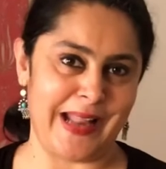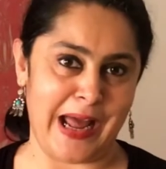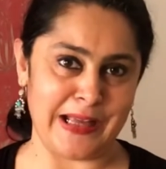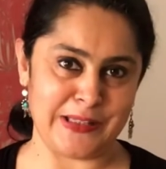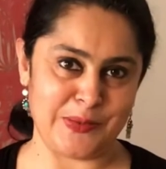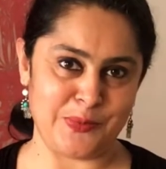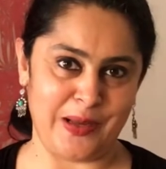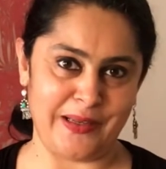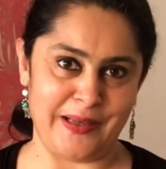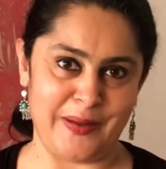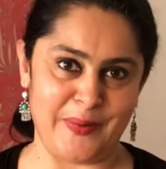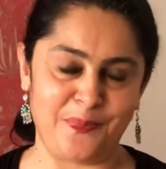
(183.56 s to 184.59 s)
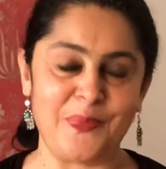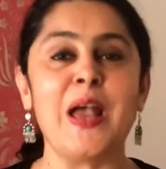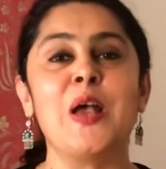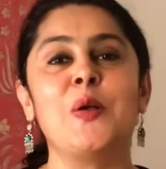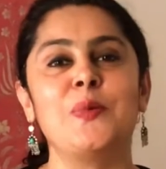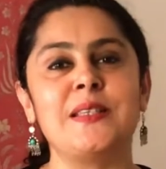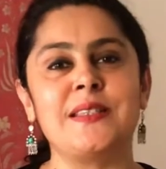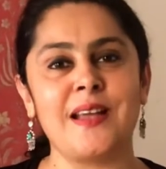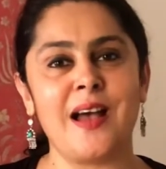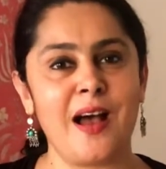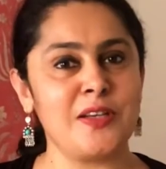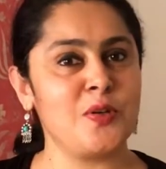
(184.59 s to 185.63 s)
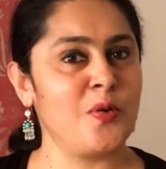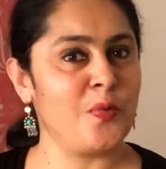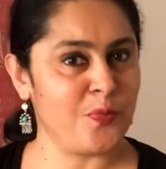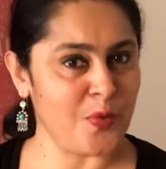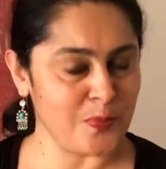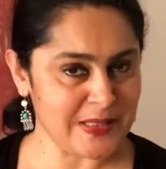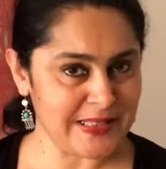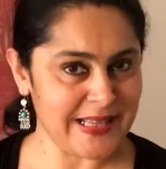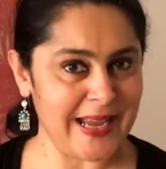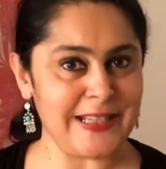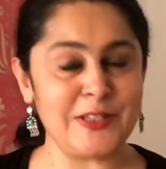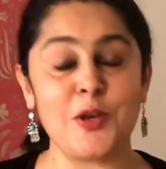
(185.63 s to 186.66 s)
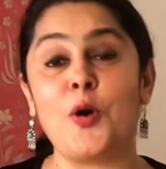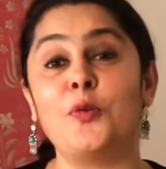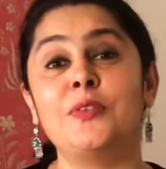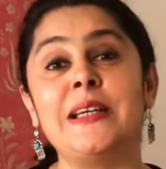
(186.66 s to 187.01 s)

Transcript: last 1 year. We start from the site of